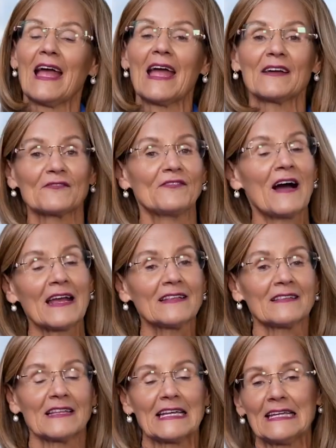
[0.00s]
And
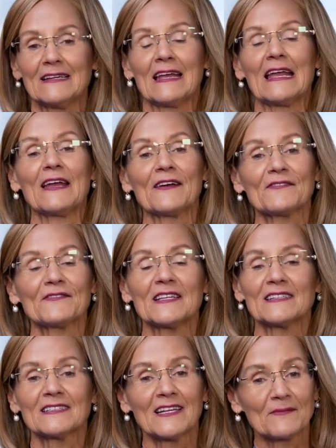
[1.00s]
finally, if
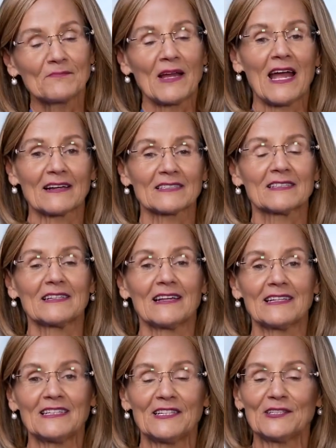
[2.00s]
this impact
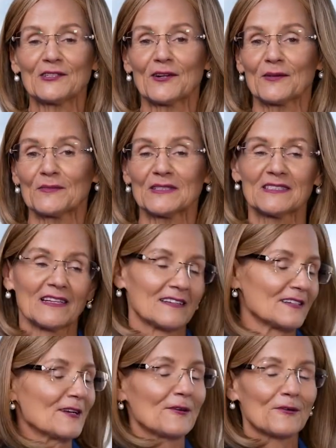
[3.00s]
study determines that
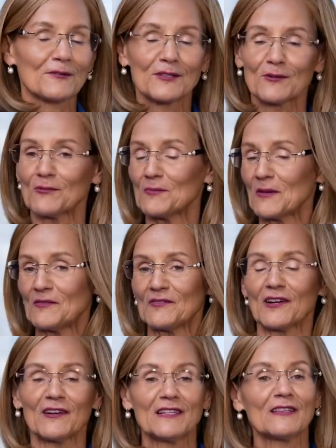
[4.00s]
no, there will be
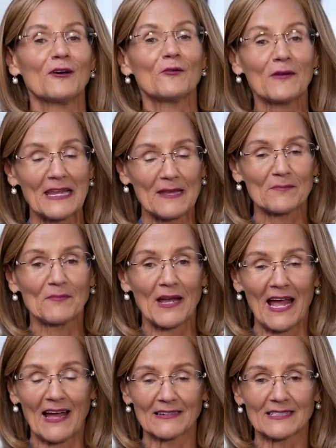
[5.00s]
very low
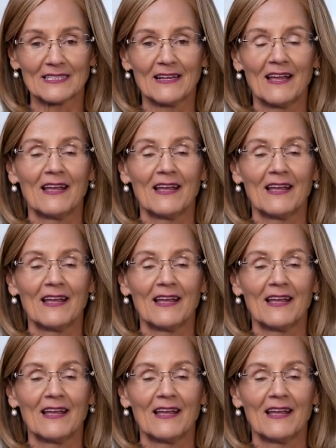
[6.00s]
impact,